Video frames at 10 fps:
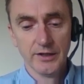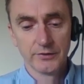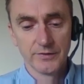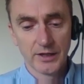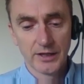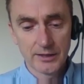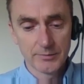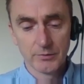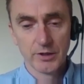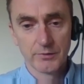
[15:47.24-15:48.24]
So we've done a little
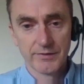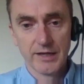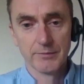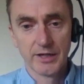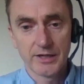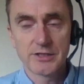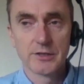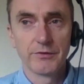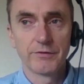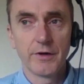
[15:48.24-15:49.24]
bit of work with them, and actually it
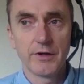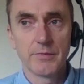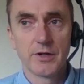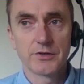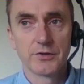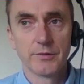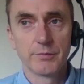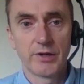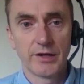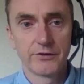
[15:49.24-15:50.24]
was very much on the
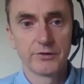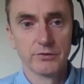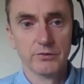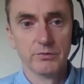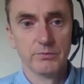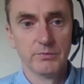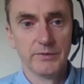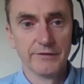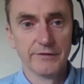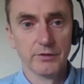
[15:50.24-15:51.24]
practical
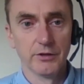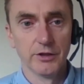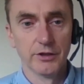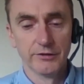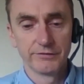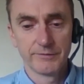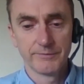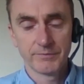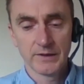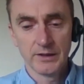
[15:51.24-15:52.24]
level of,
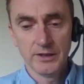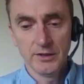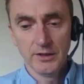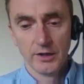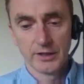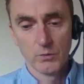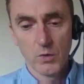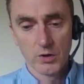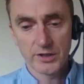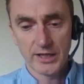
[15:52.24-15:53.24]
okay,
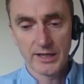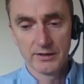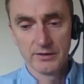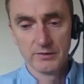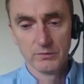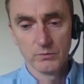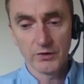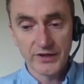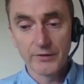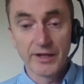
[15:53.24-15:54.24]

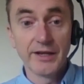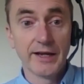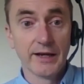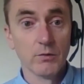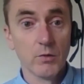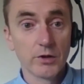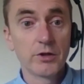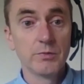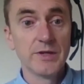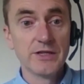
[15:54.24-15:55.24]
what's out there now? What
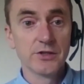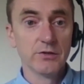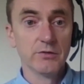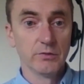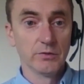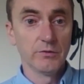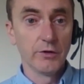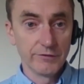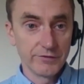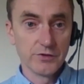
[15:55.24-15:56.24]
could we do
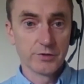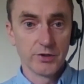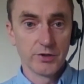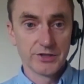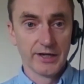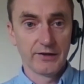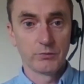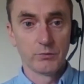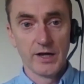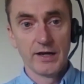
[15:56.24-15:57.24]
on future
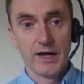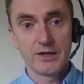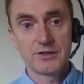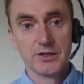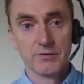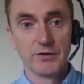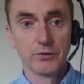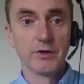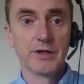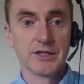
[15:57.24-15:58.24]
projects where actually there is
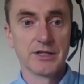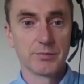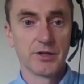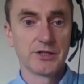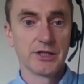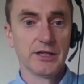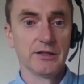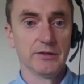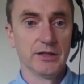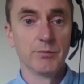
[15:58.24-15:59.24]
already a supply
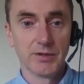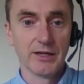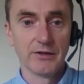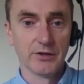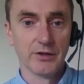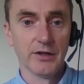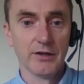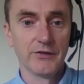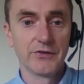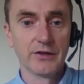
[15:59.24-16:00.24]
chain in place, and
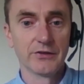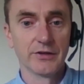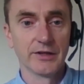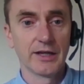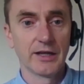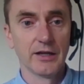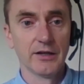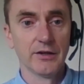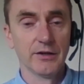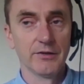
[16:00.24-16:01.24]
there's things
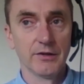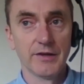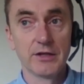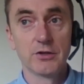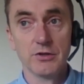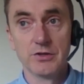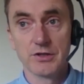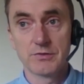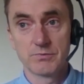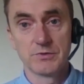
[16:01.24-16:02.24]
that they could just